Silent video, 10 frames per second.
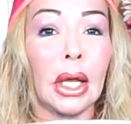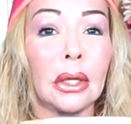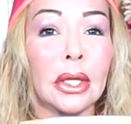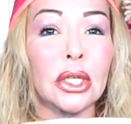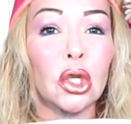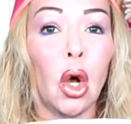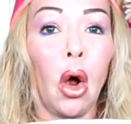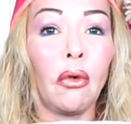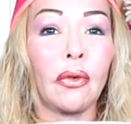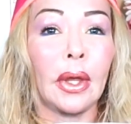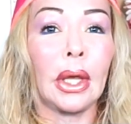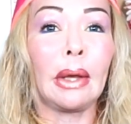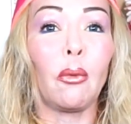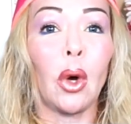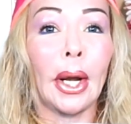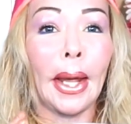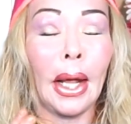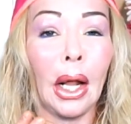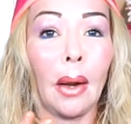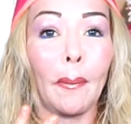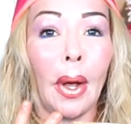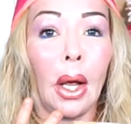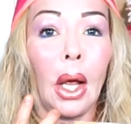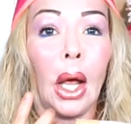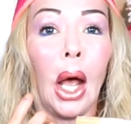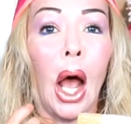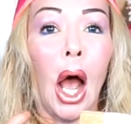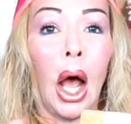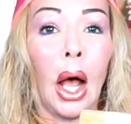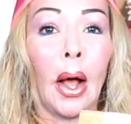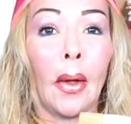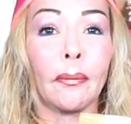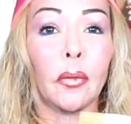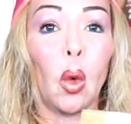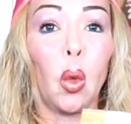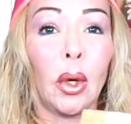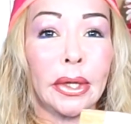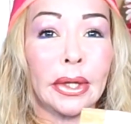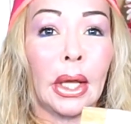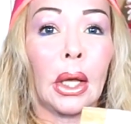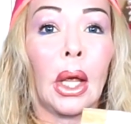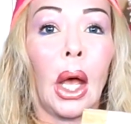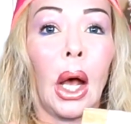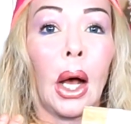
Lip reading: in this coffee, it will help with the